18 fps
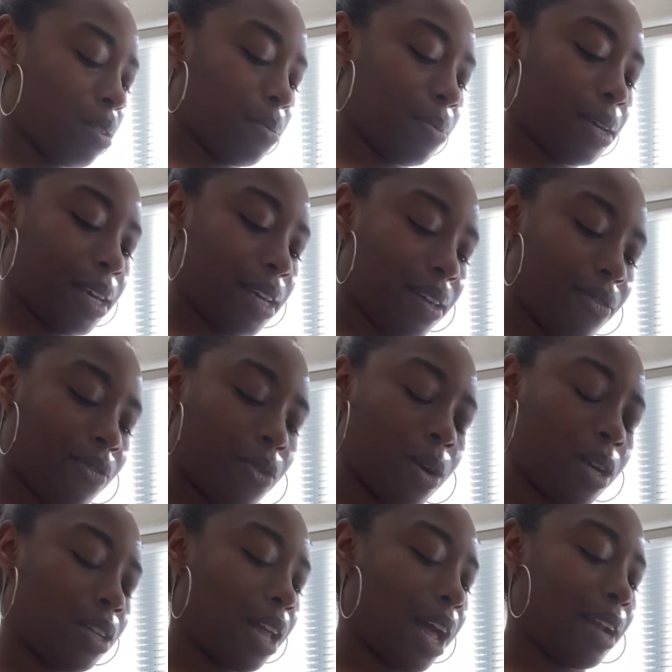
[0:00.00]
But
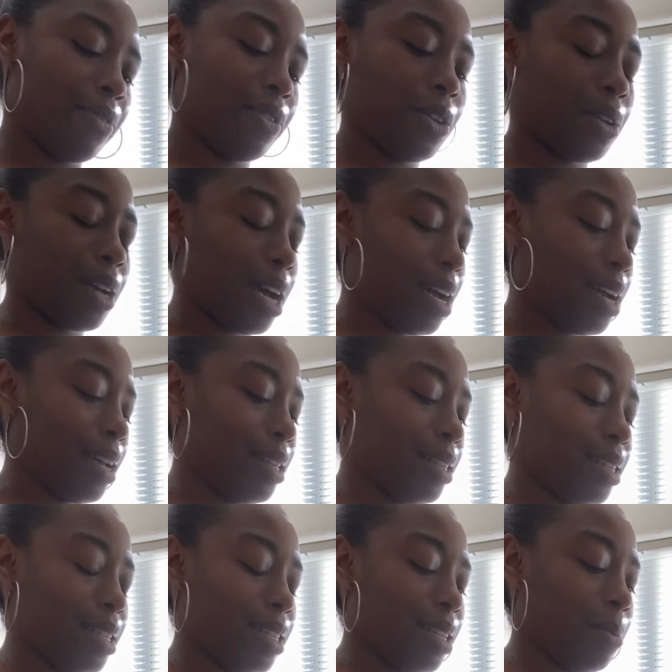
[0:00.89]
for a lot of you
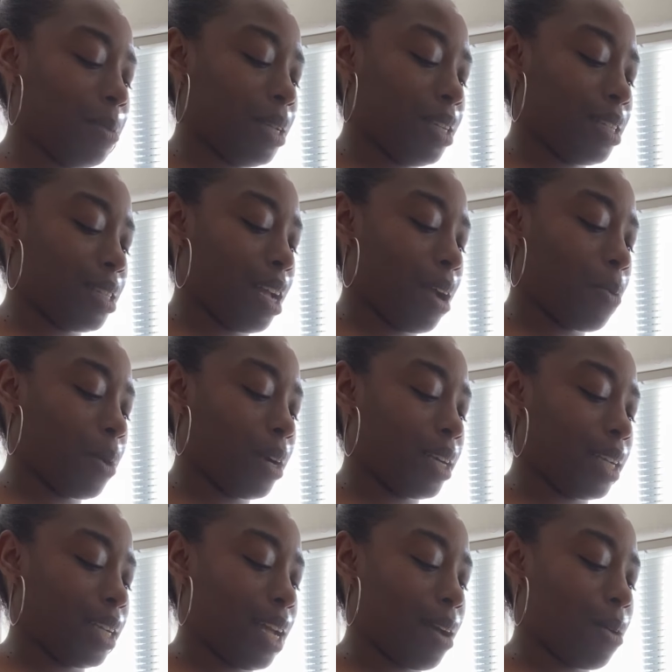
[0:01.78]
guys, something is not
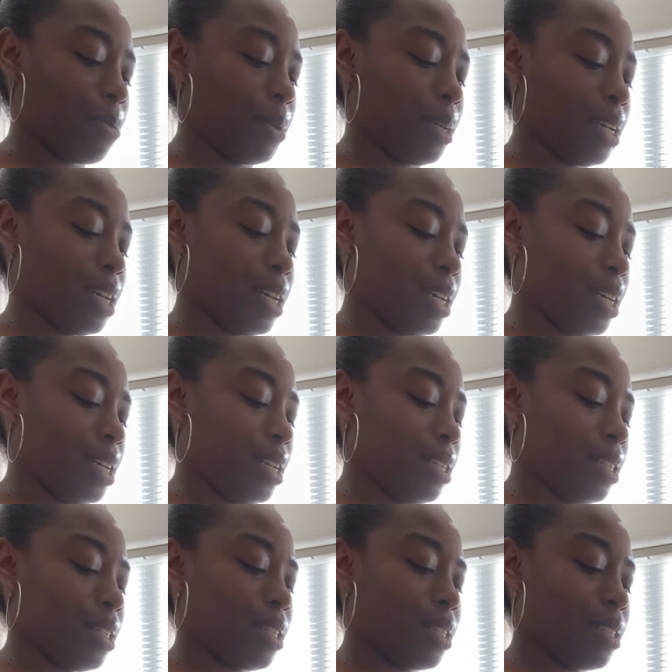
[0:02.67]
working out
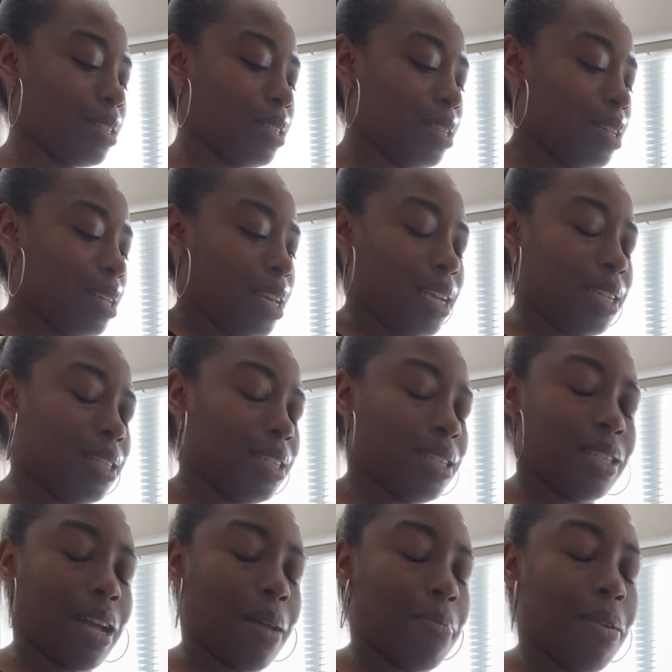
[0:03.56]
because it's
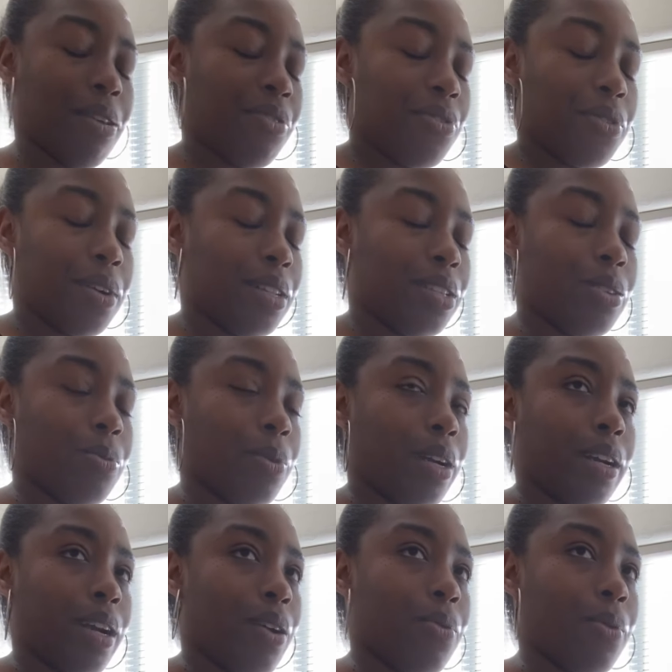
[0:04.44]
just not meant for it to
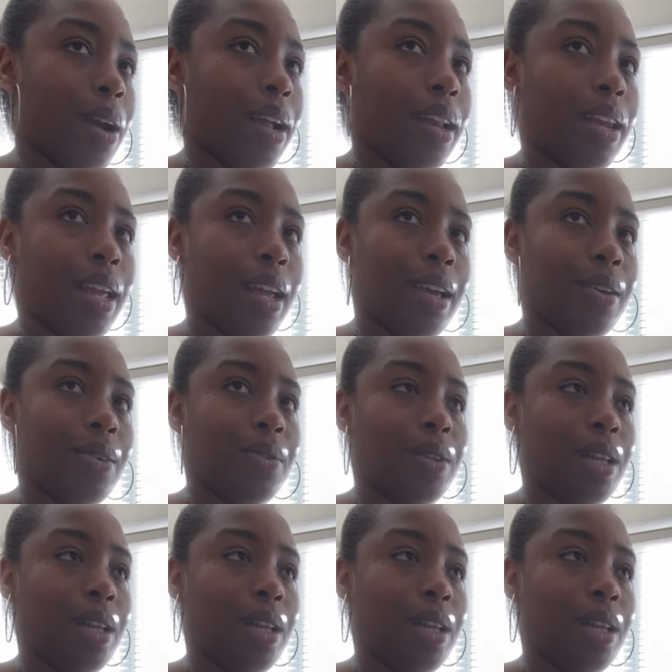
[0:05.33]
work out right now.